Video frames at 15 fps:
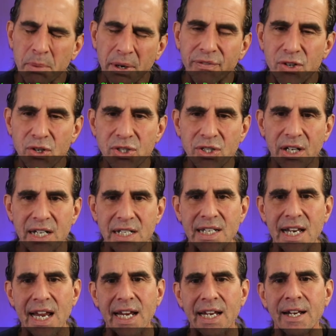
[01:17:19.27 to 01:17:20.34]
but a few studies
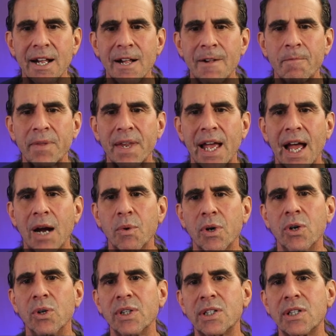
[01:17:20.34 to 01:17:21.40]
saying how
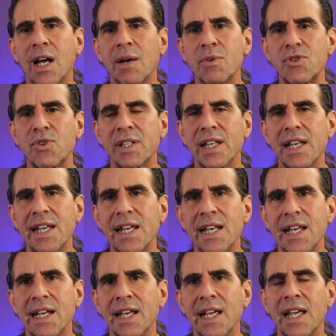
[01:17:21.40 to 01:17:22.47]
early time-restricted
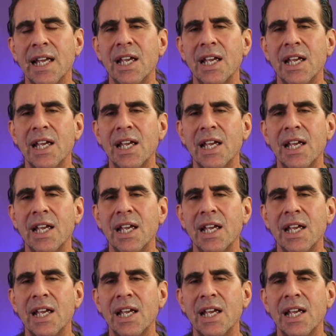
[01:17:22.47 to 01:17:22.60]
eating.